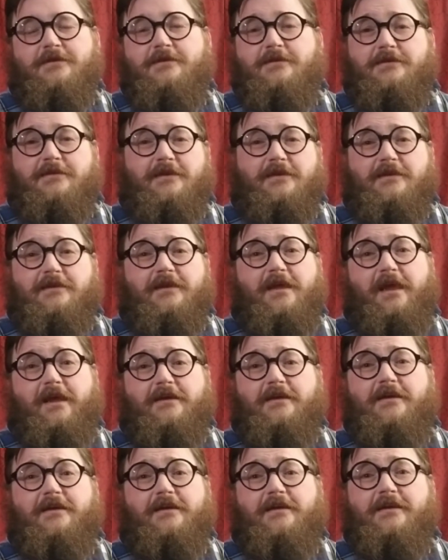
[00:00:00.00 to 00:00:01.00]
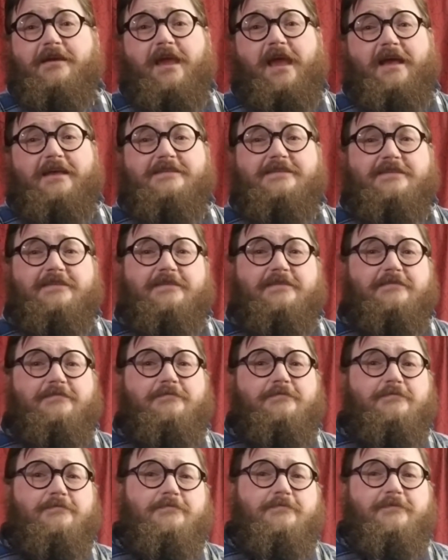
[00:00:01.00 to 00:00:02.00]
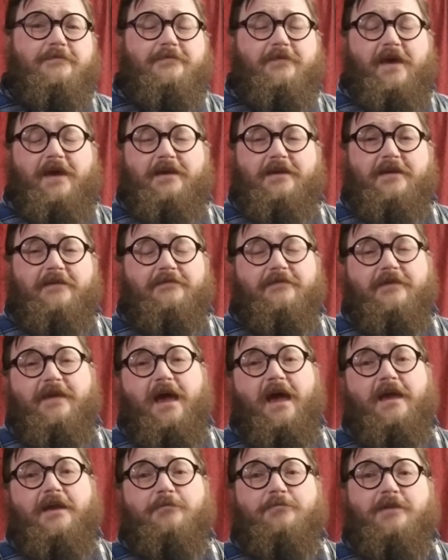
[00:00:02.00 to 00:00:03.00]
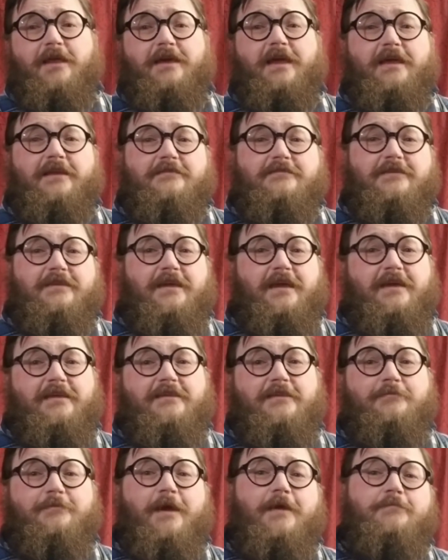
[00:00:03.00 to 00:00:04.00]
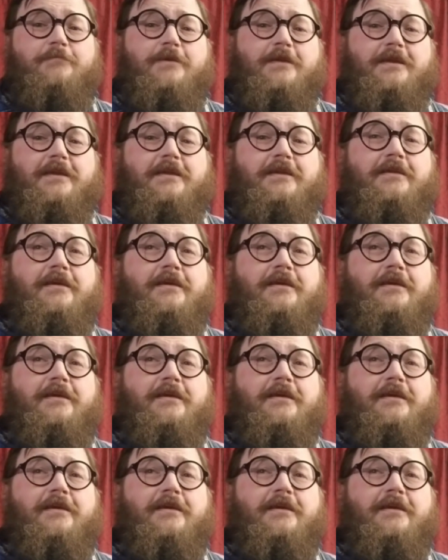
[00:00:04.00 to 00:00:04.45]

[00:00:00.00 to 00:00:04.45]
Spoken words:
didn't cast a fat enough guy to play Henry VIII, in my opinion.